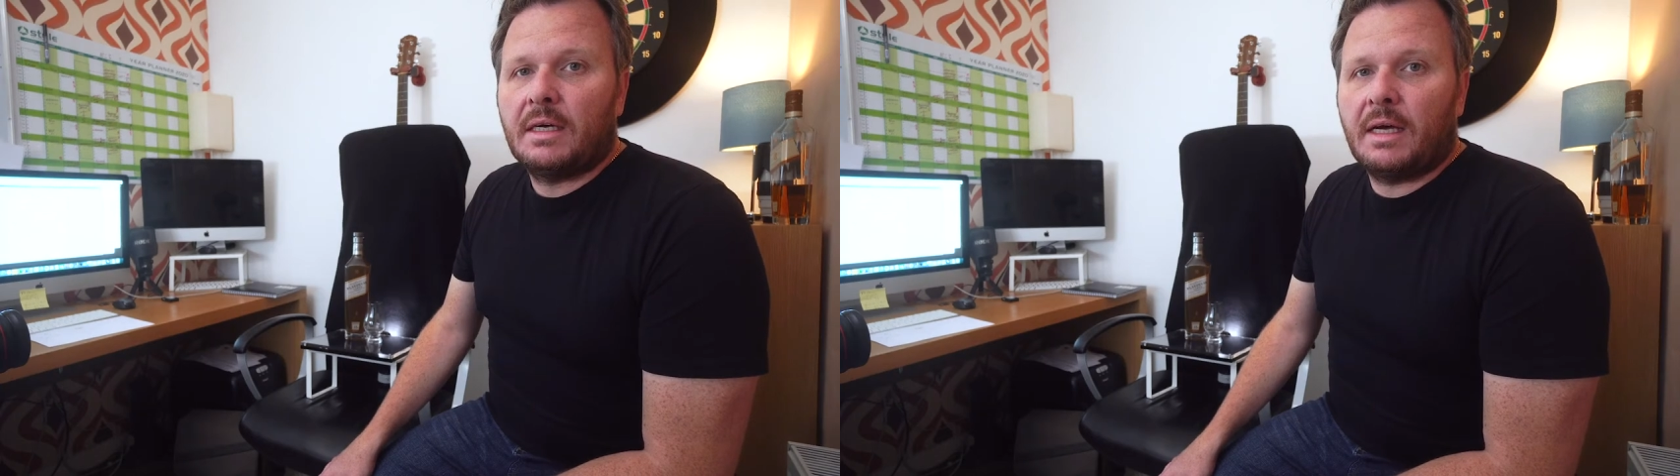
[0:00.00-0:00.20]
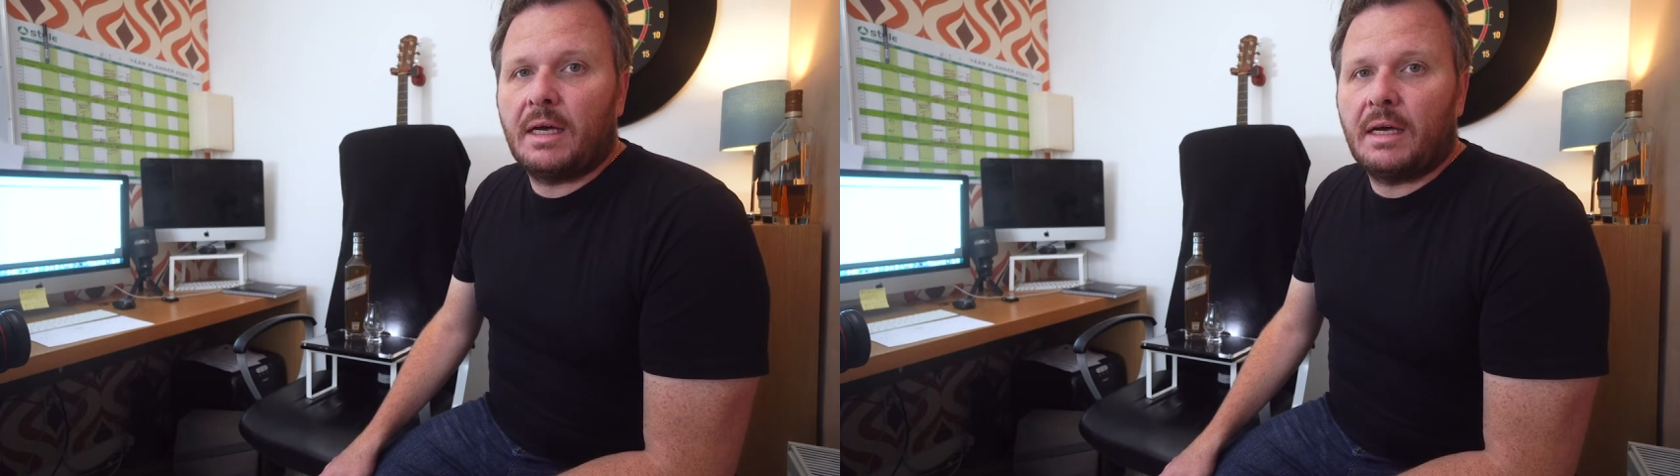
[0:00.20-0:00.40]

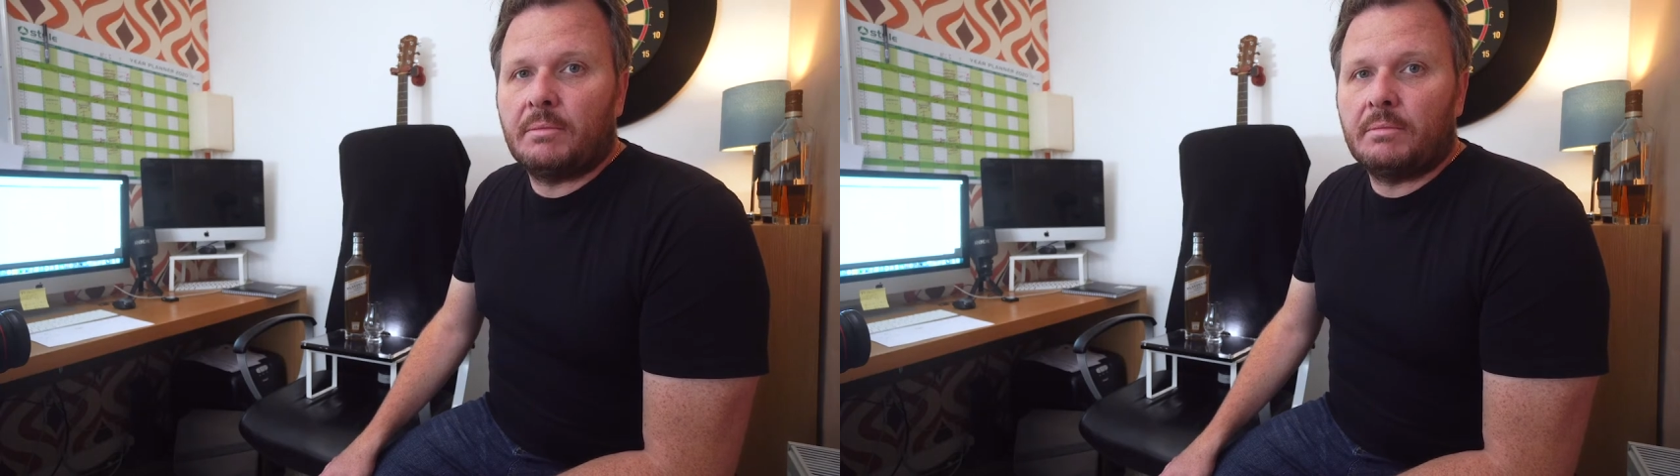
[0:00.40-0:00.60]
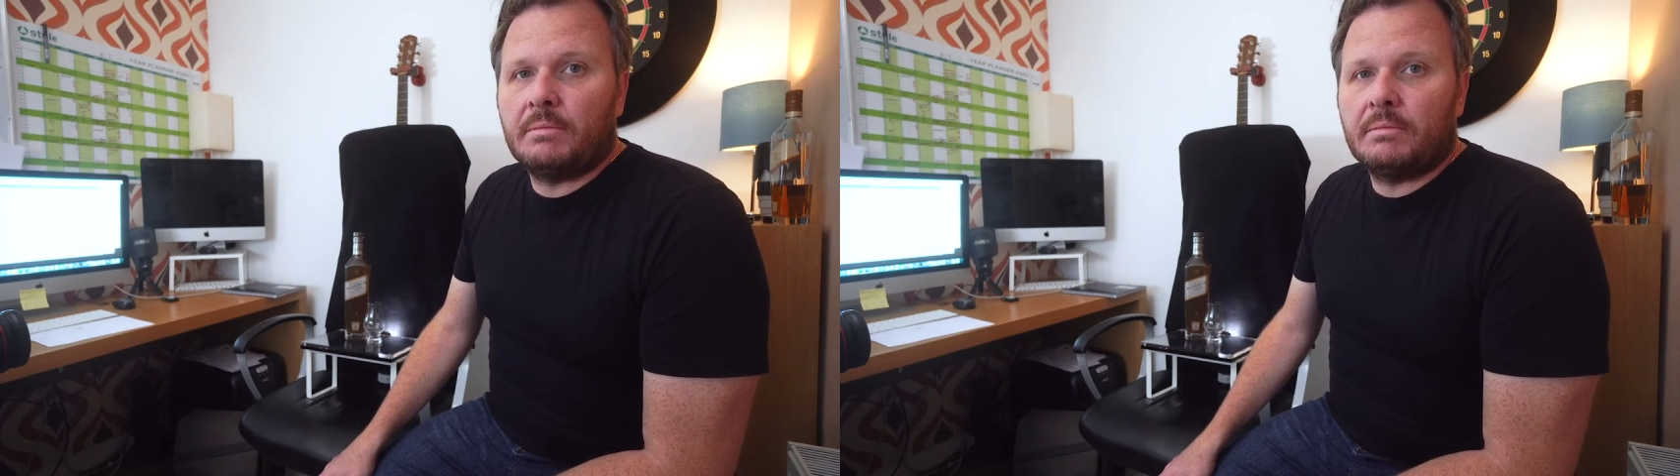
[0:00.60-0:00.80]

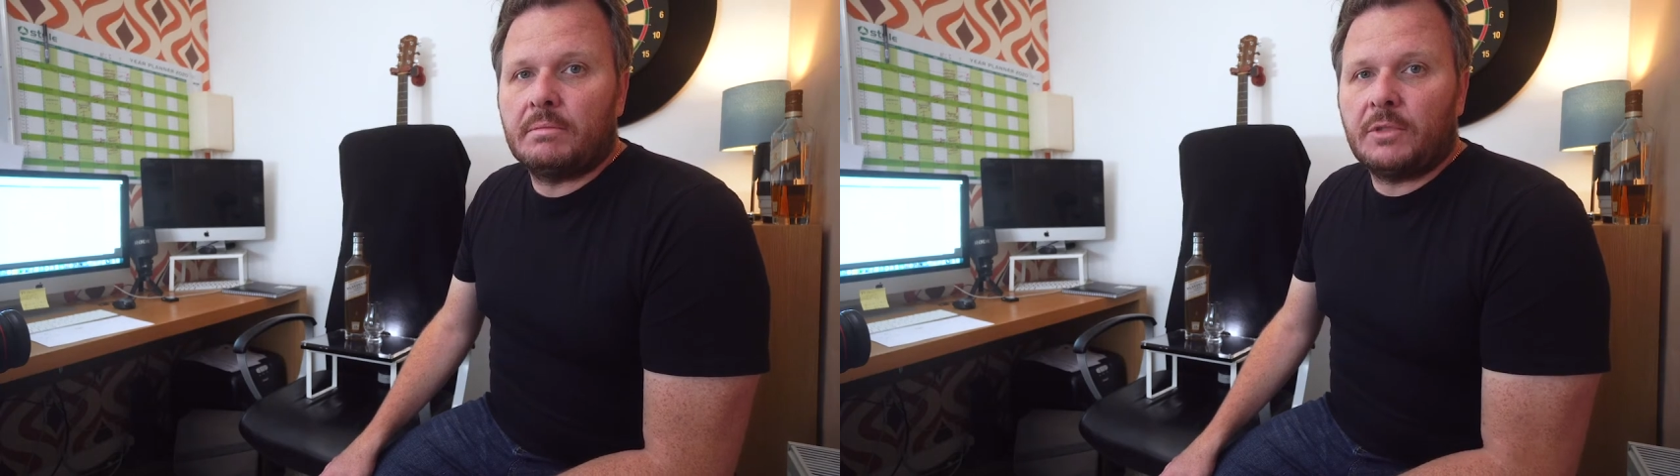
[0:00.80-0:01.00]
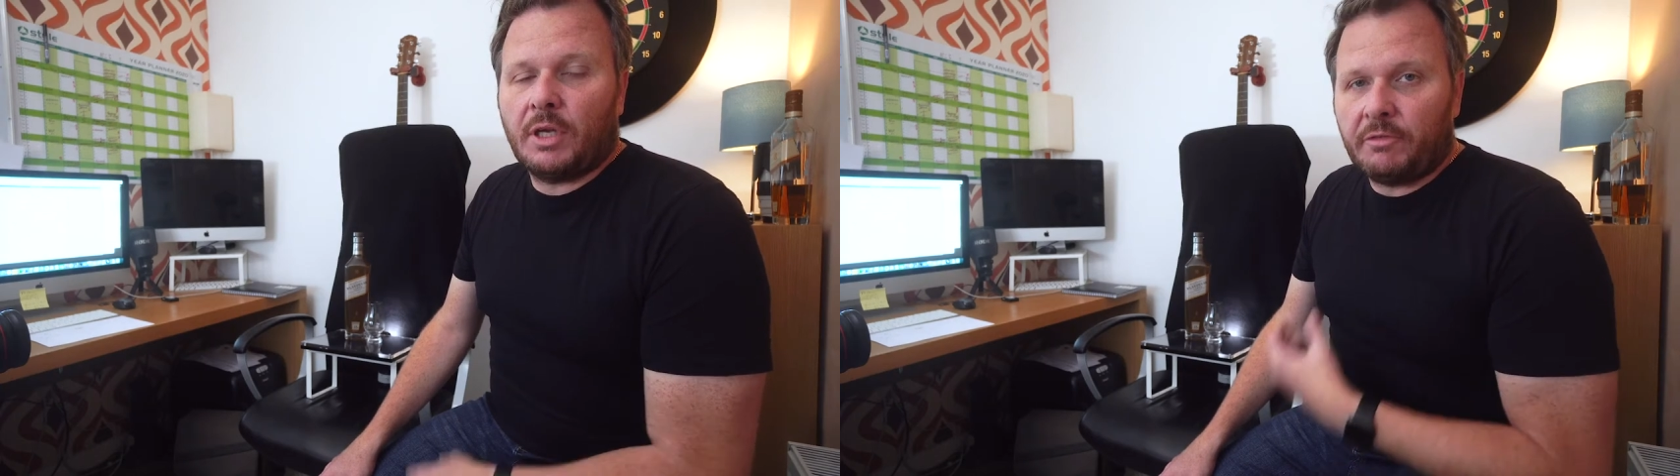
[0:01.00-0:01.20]
Um,
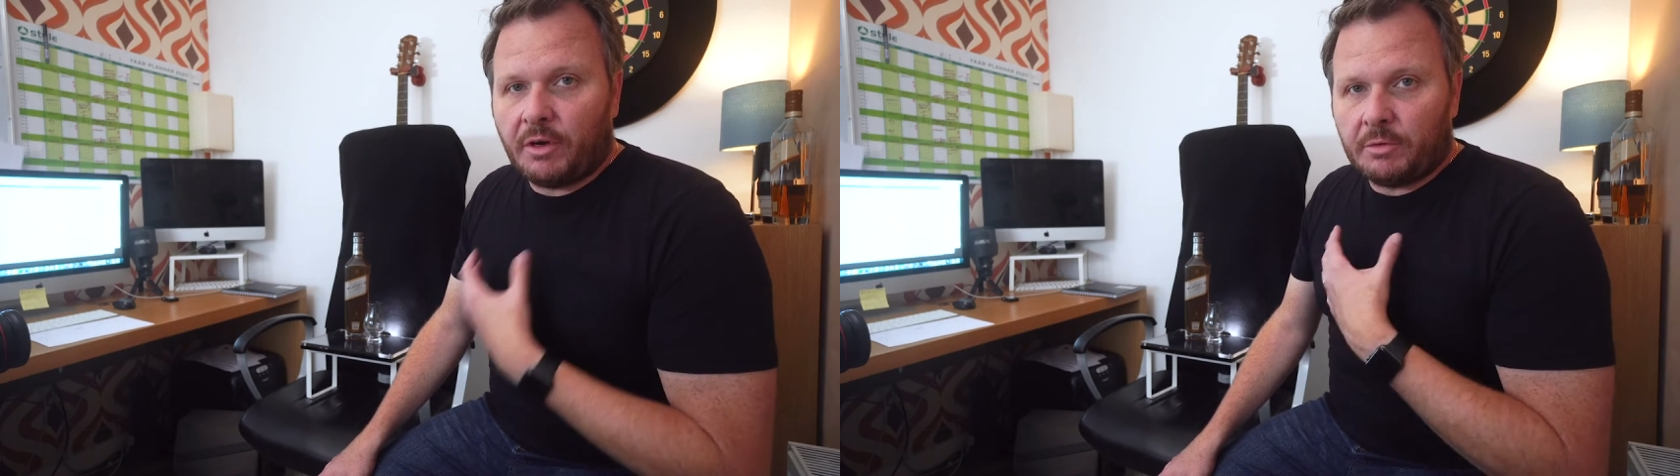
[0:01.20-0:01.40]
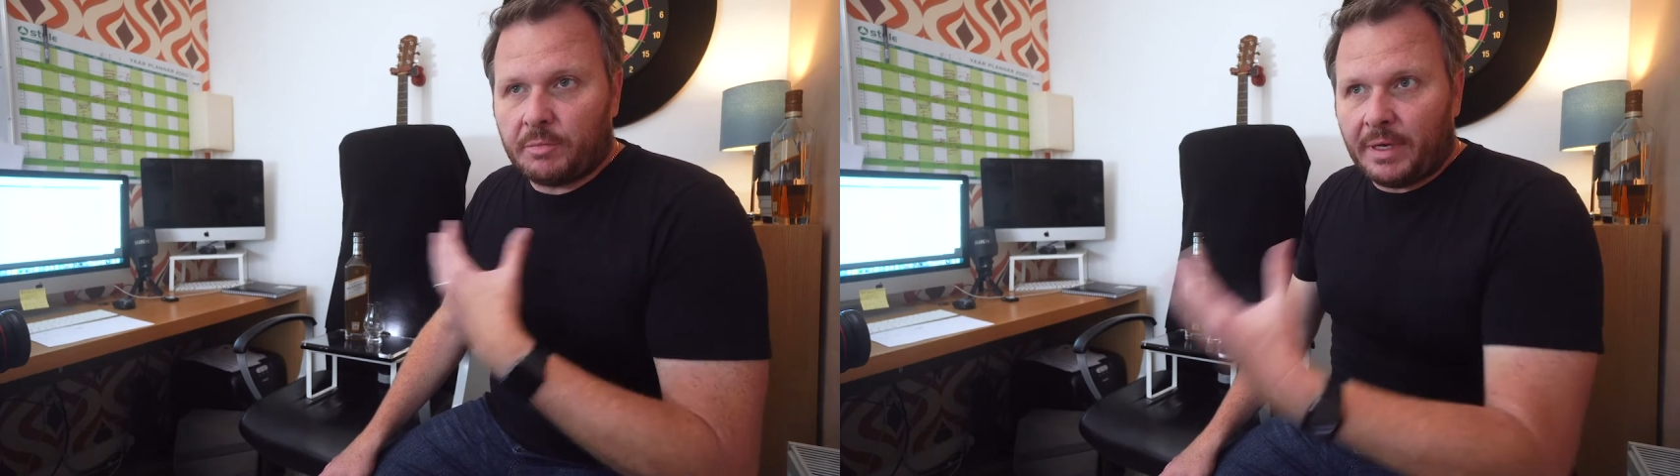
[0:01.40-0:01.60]
you know, if
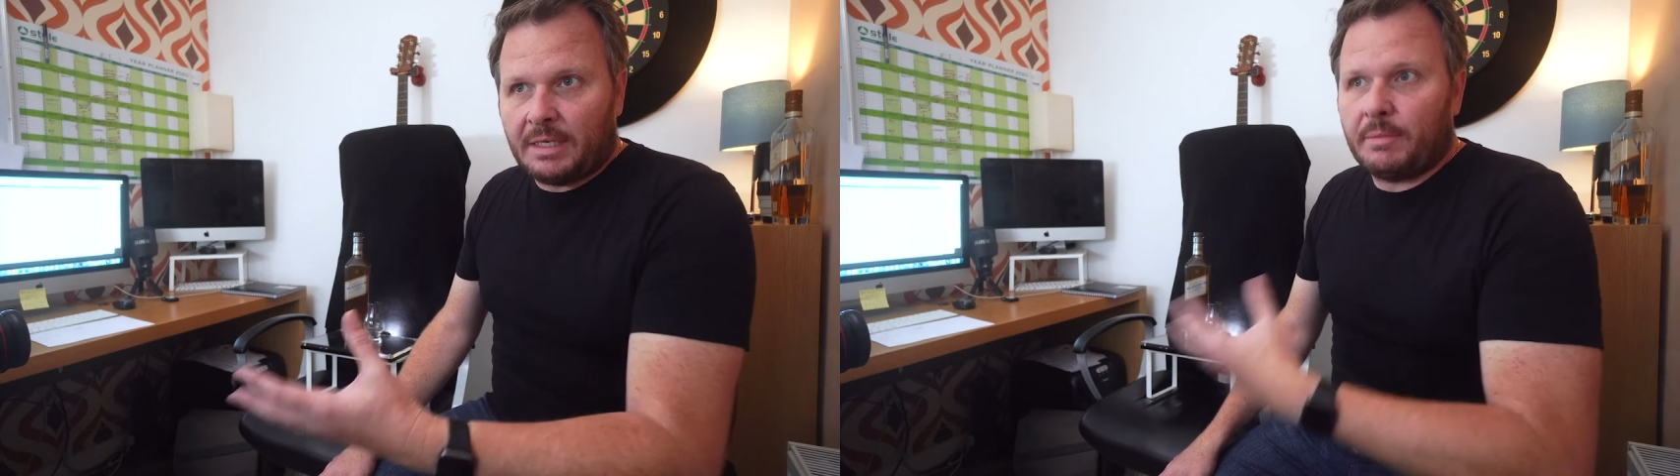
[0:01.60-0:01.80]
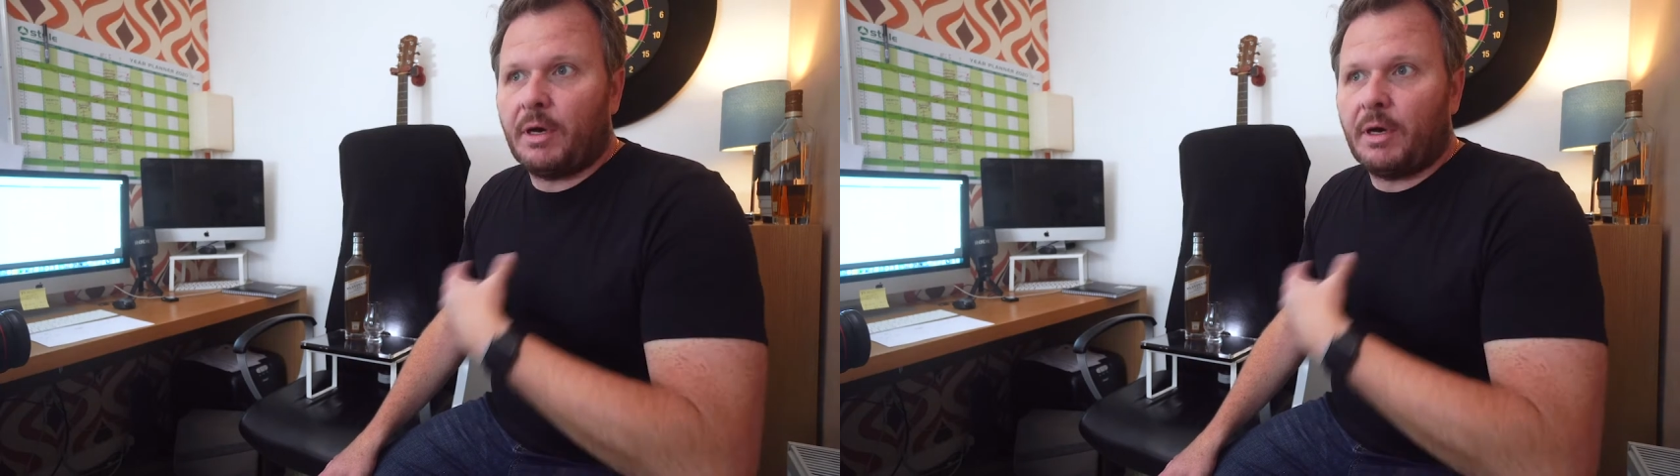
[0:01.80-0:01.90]
I was making